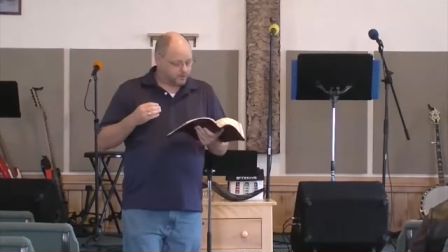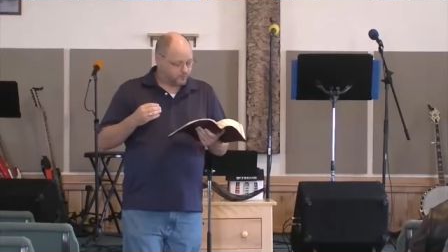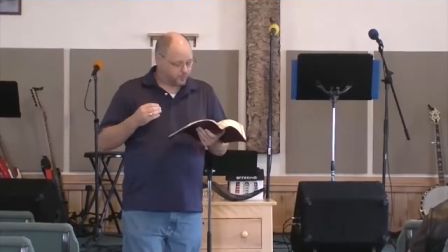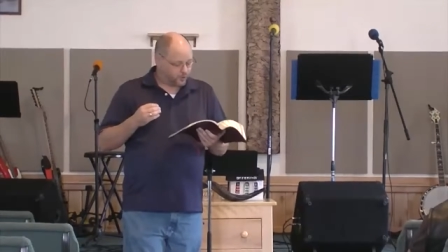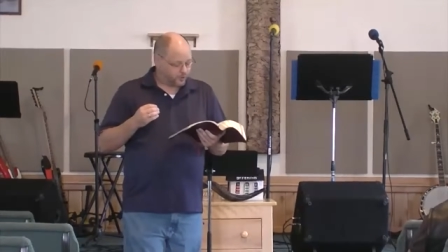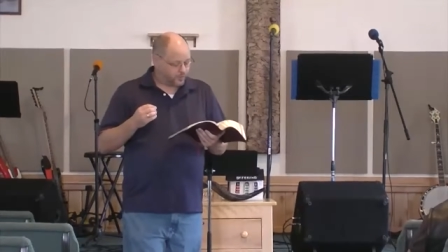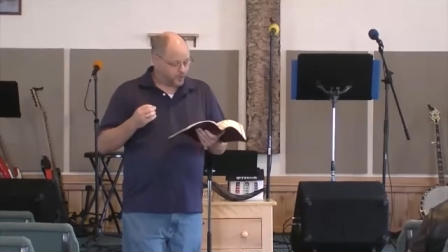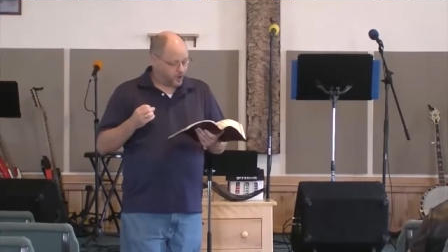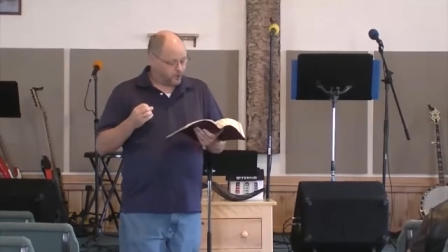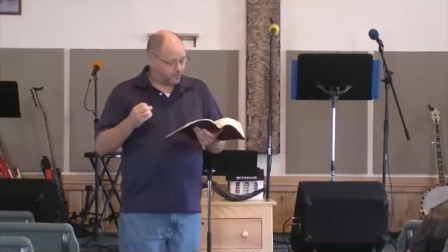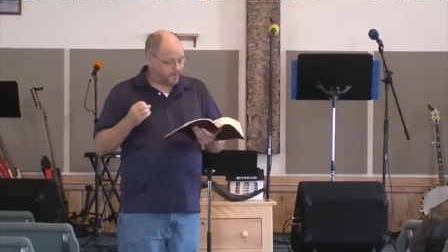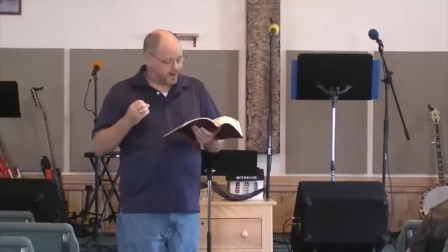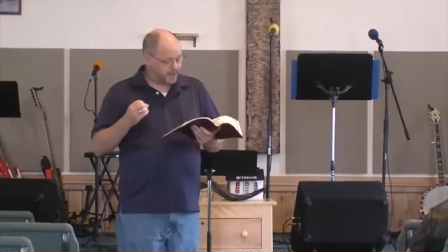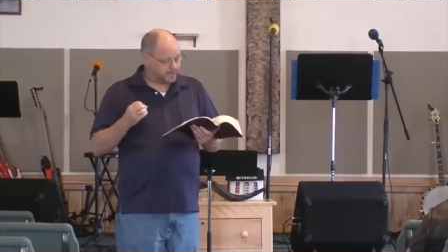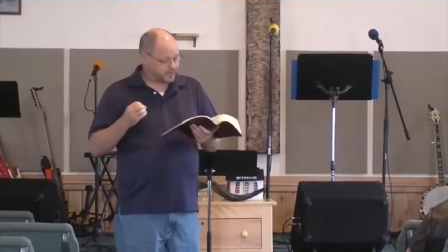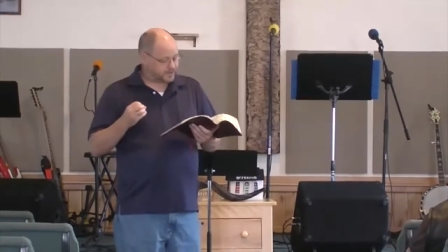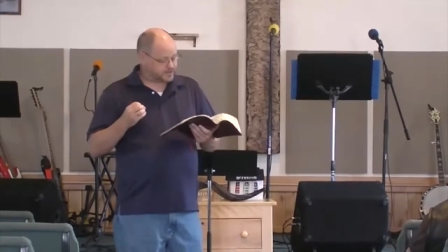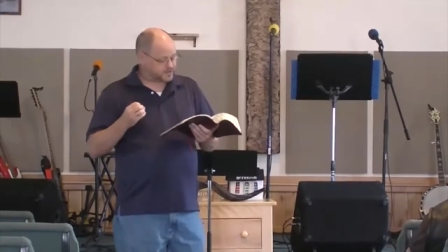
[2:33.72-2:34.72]
For though
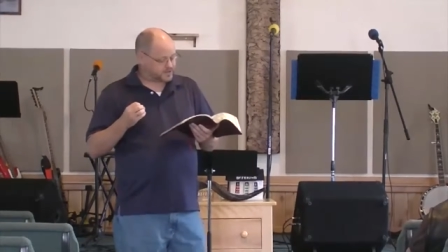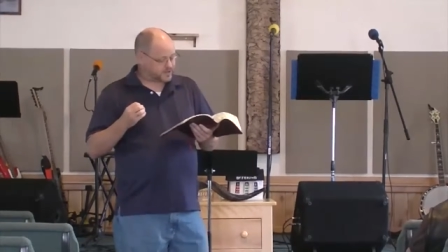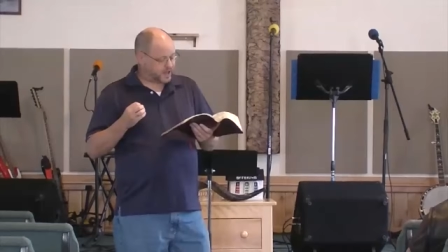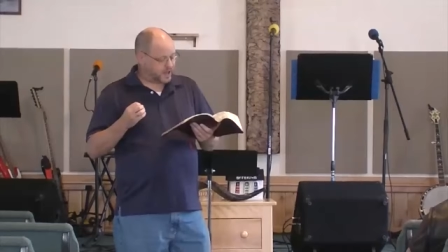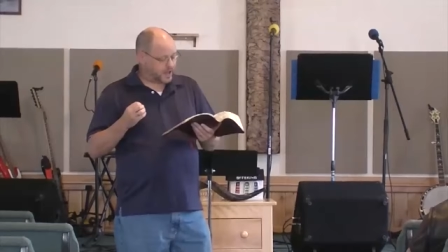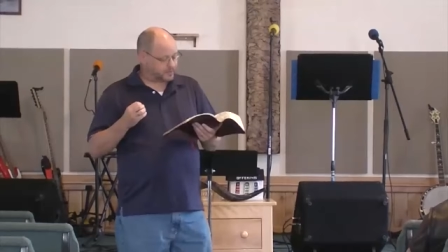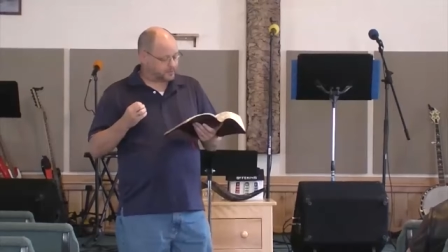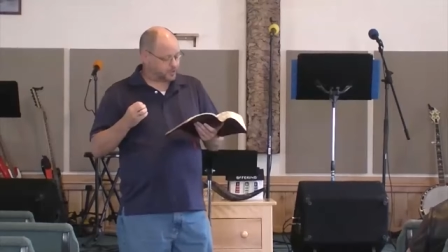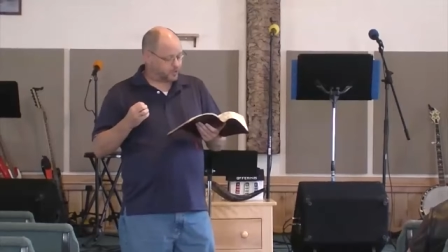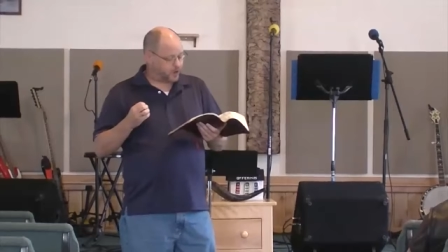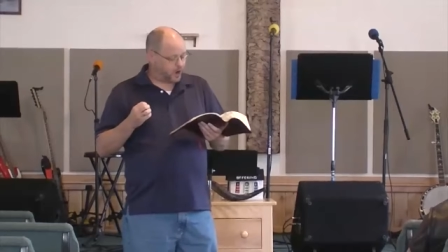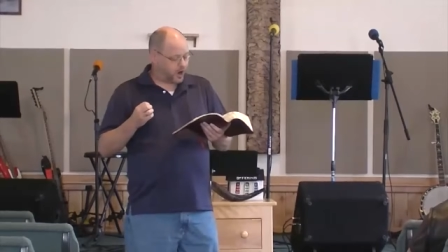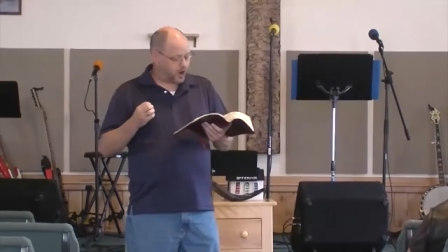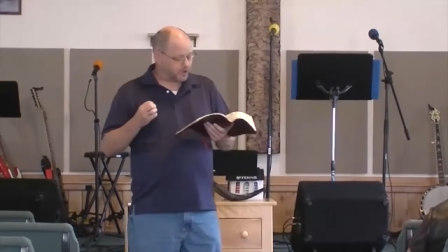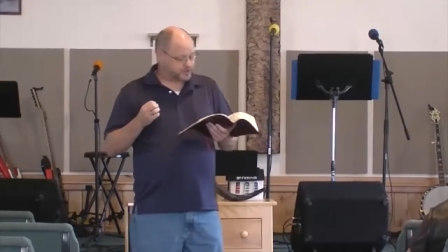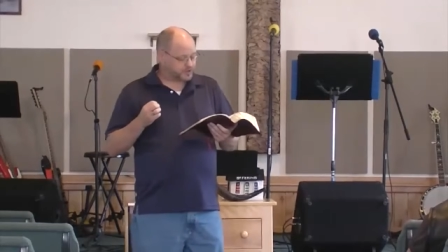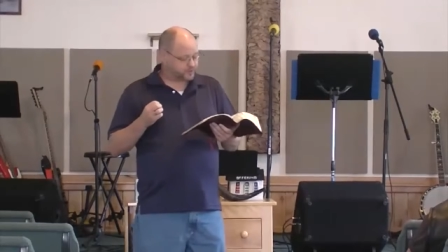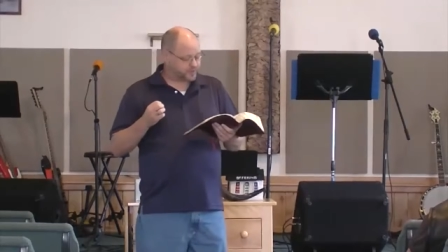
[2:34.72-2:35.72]
by this time you
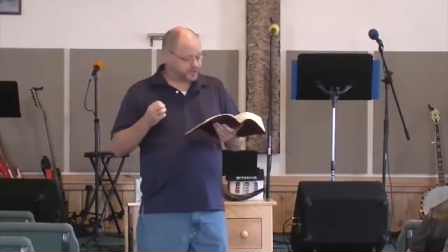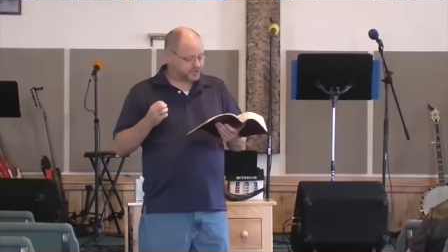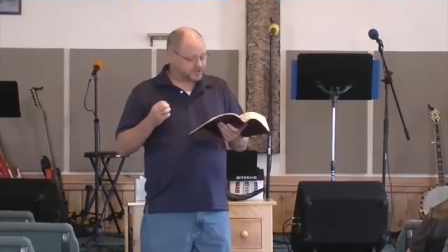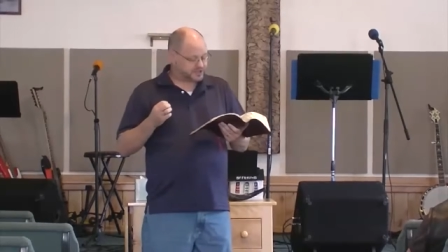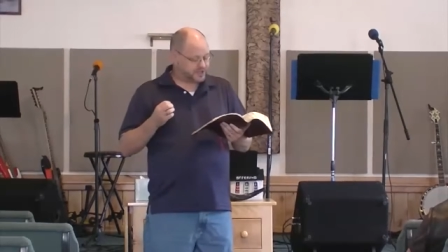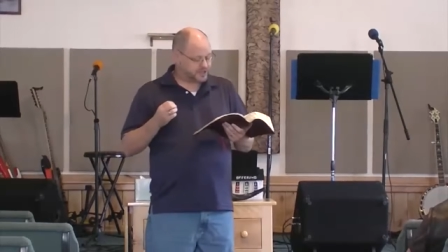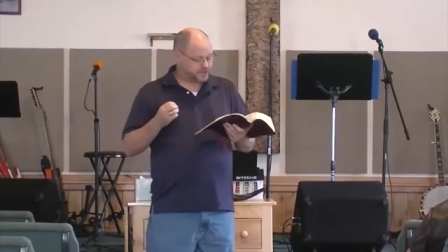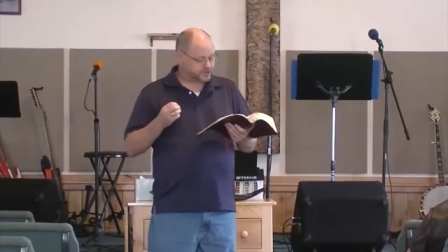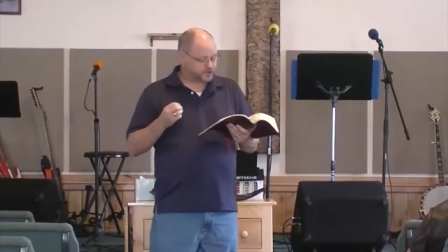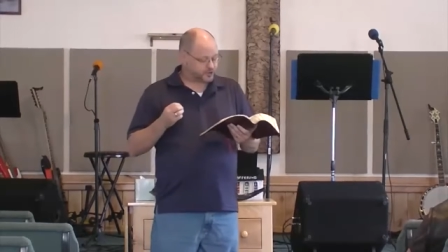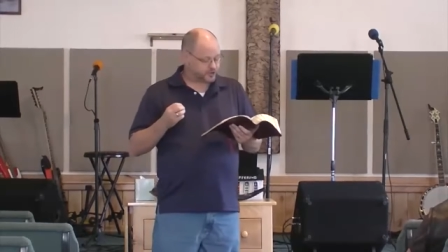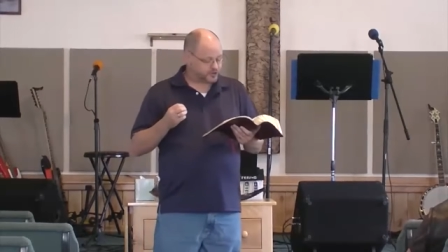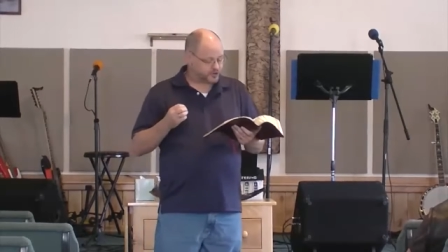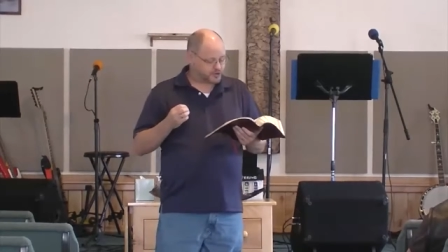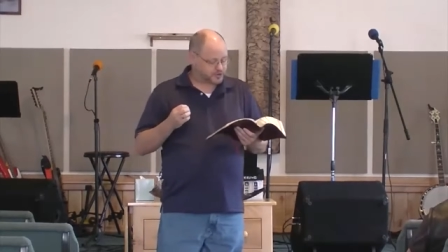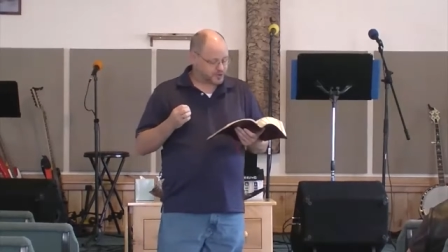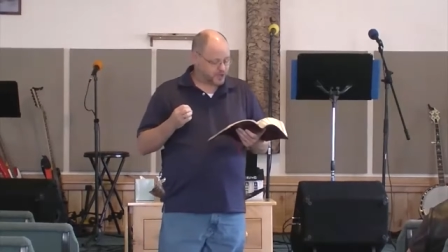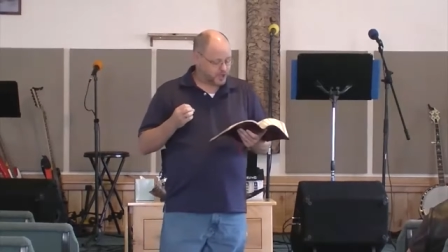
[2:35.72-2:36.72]
ought to be
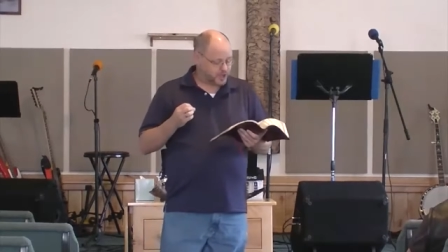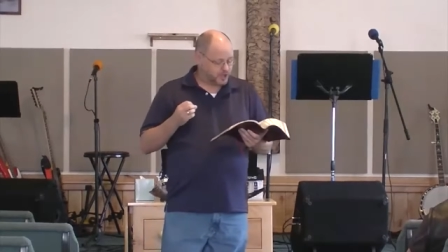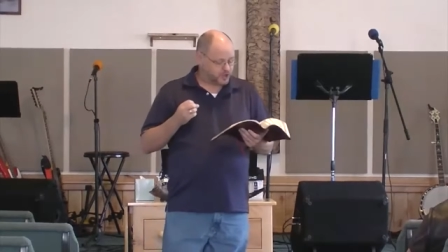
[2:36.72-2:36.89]
teachers,